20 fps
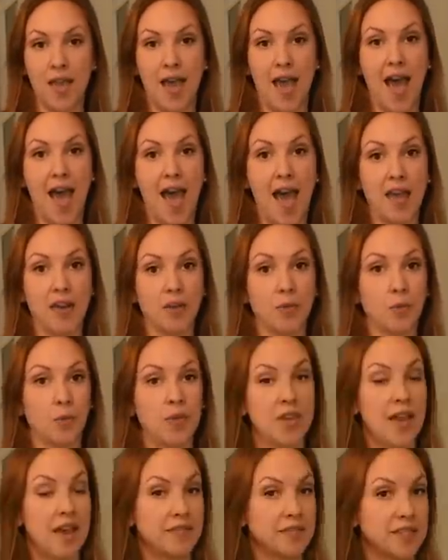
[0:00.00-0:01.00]
And
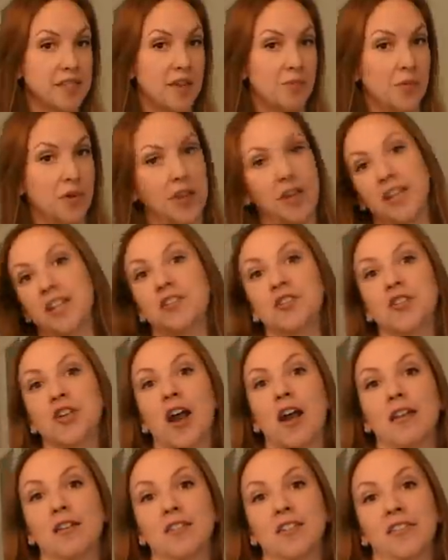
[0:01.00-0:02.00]
we have someone in
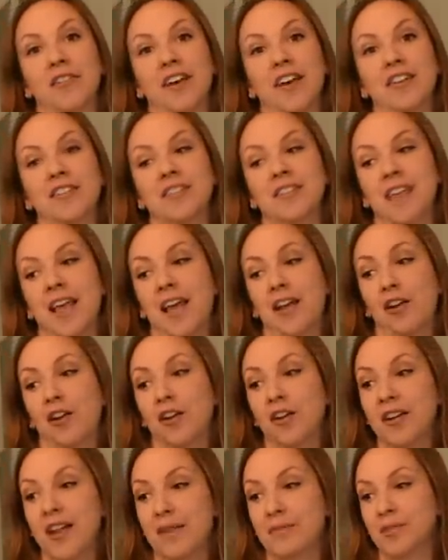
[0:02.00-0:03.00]
charge of us, and
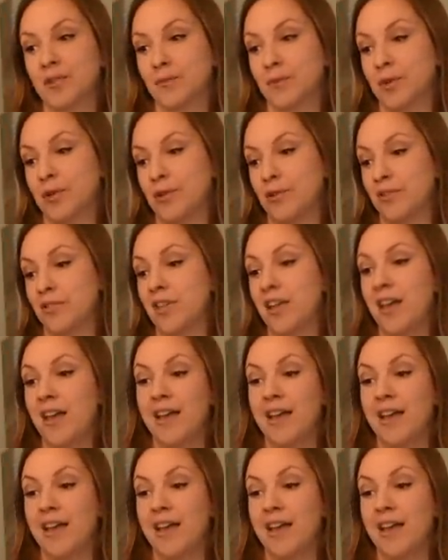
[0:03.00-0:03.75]
her name's Ruth.